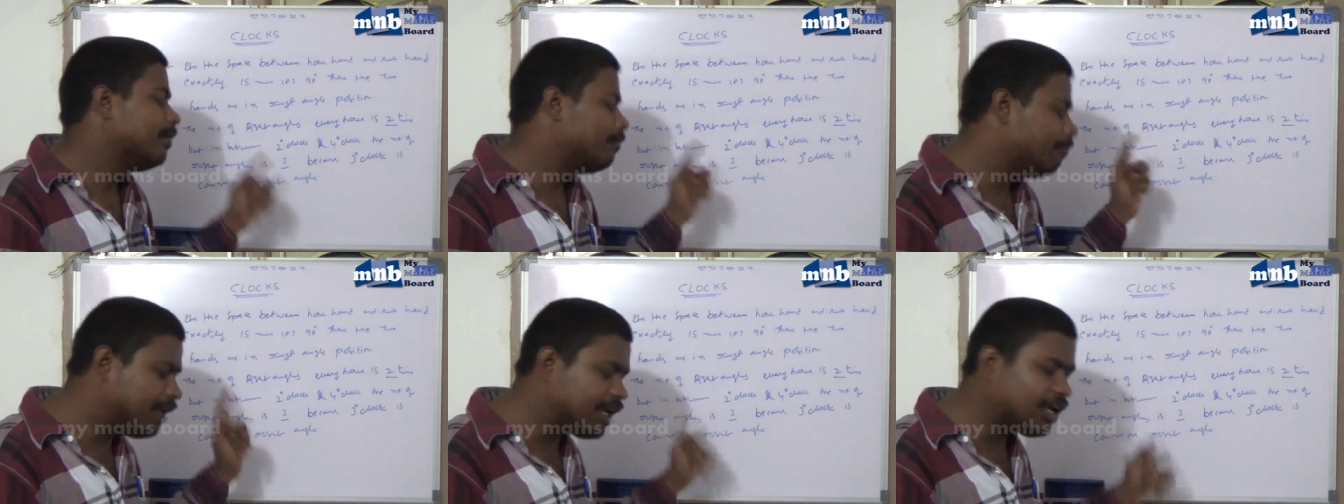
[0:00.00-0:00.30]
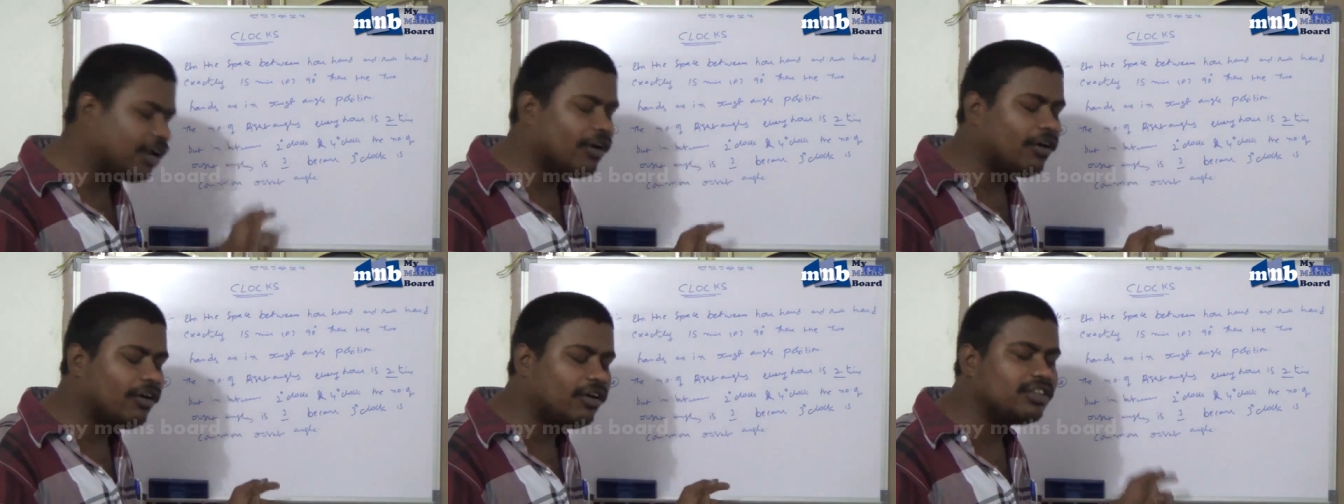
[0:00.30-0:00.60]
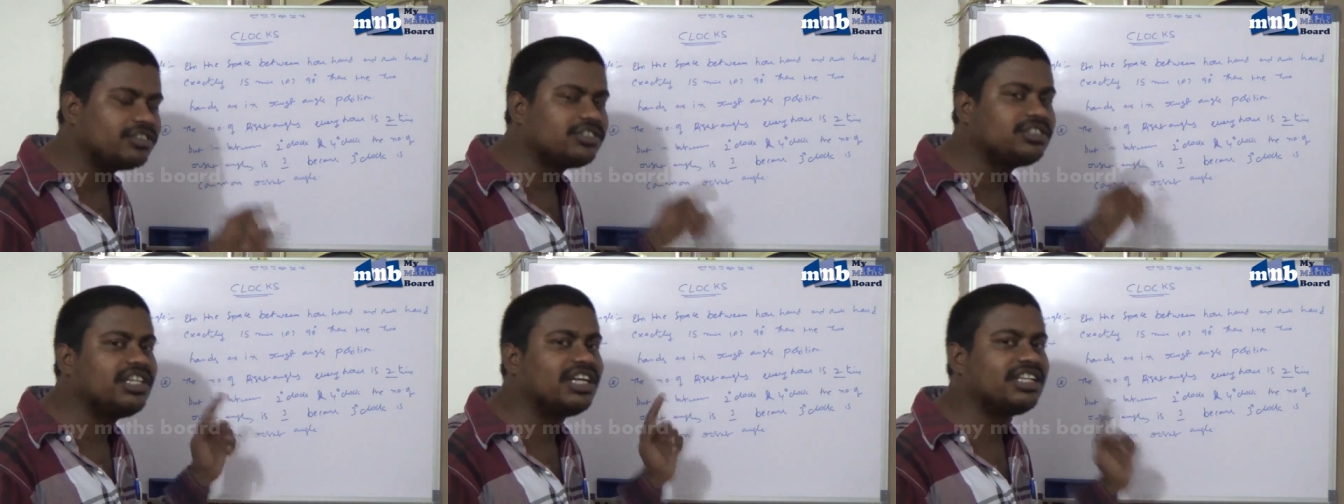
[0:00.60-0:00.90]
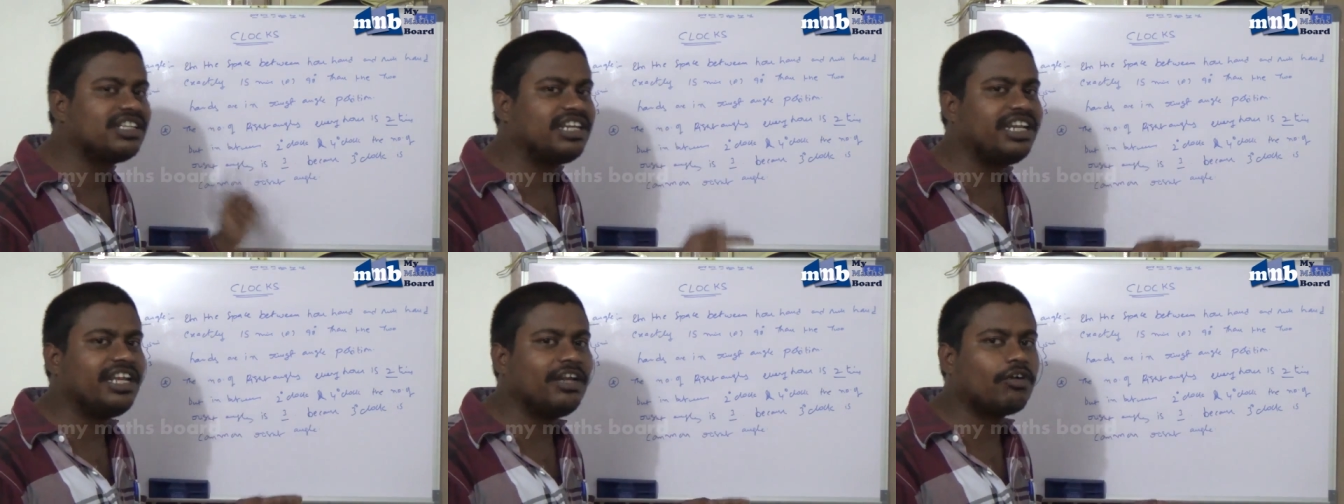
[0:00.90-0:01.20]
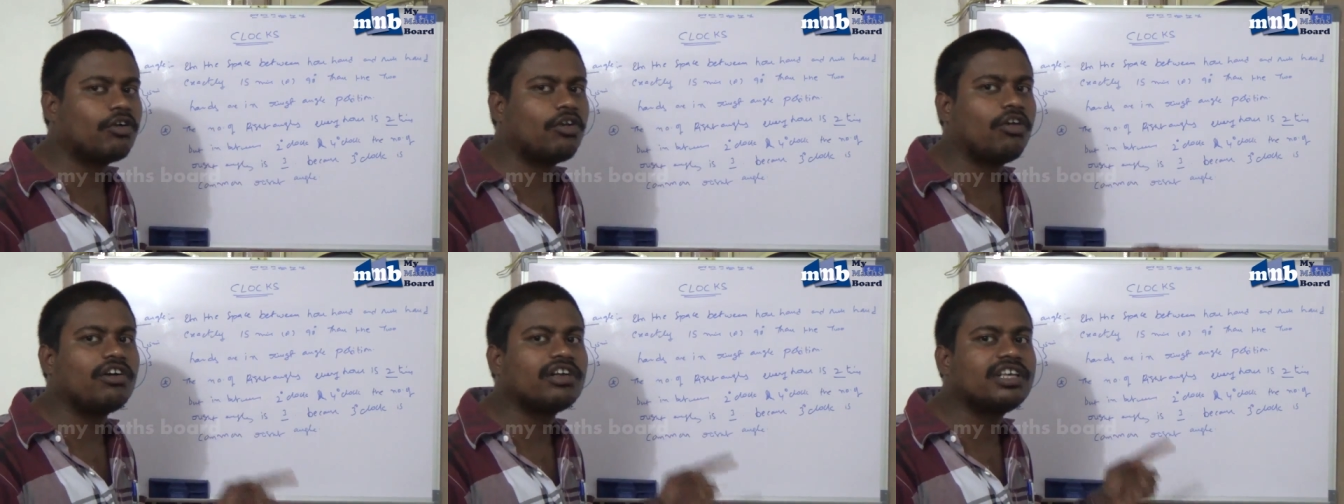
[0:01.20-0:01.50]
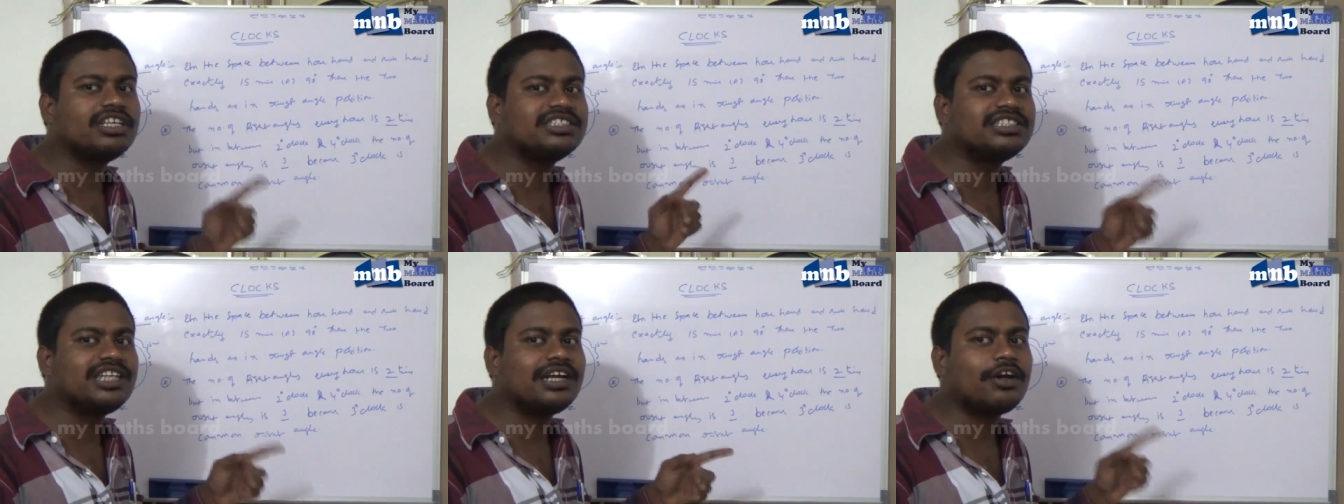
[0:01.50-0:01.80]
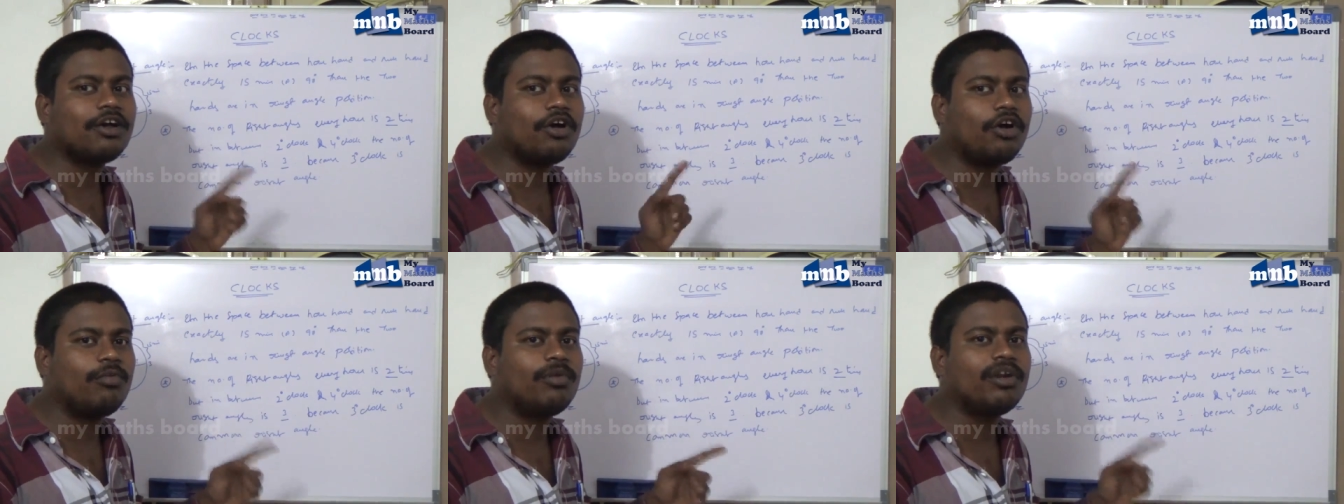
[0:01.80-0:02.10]
Because the 3 o'clock is the
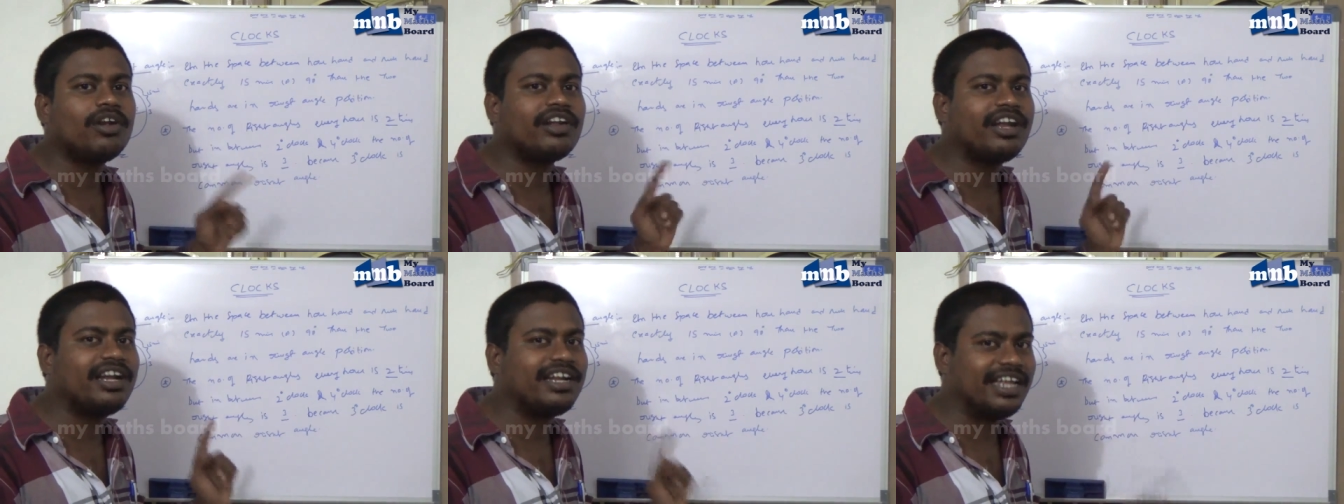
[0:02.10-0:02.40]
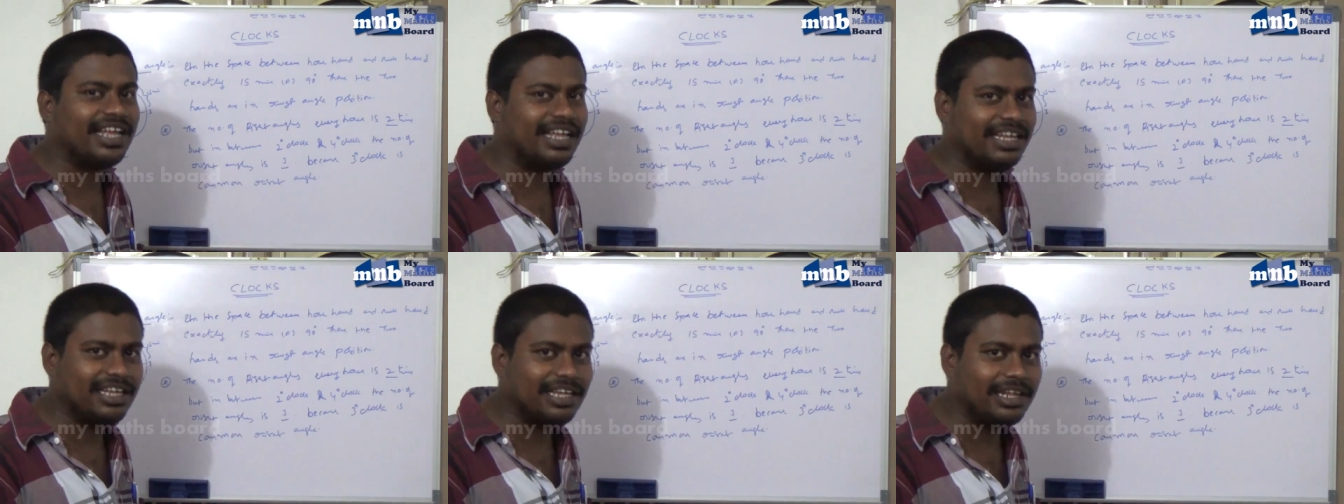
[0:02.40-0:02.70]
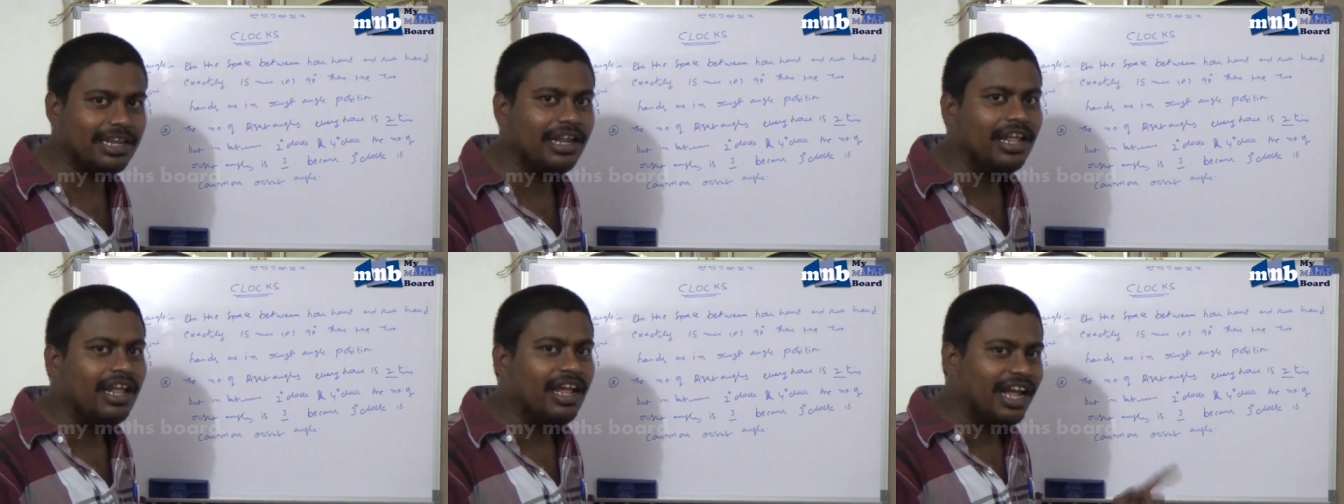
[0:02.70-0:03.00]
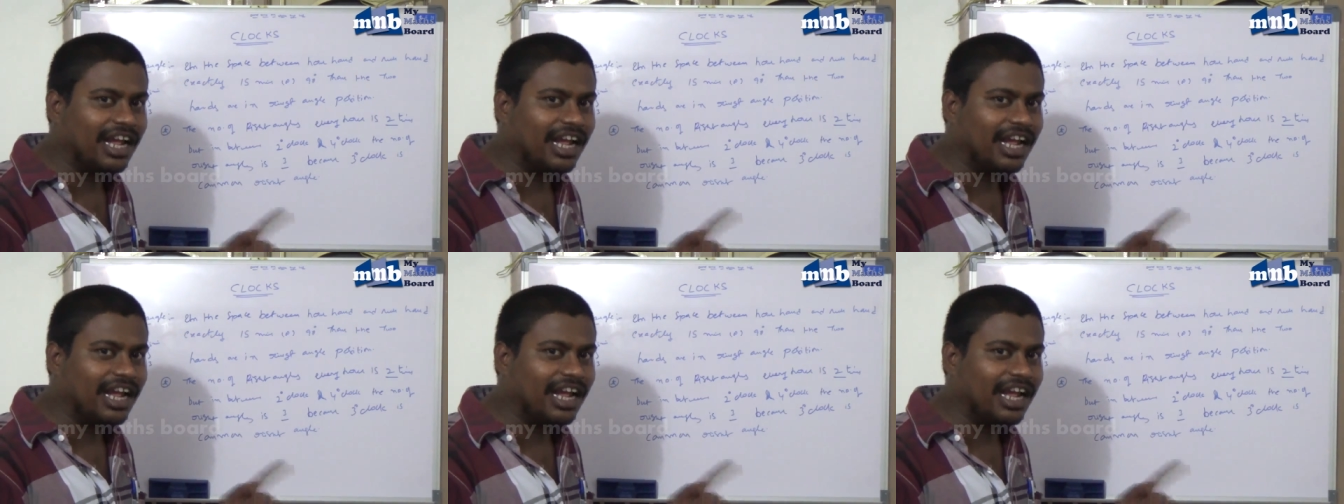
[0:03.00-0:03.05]
common right angle.